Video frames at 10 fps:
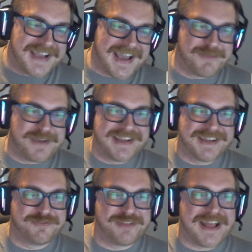animating
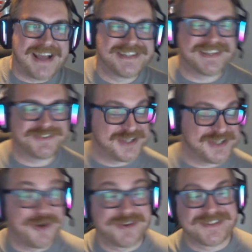in Flash. That was a
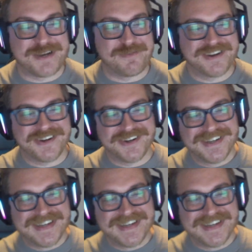long time ago.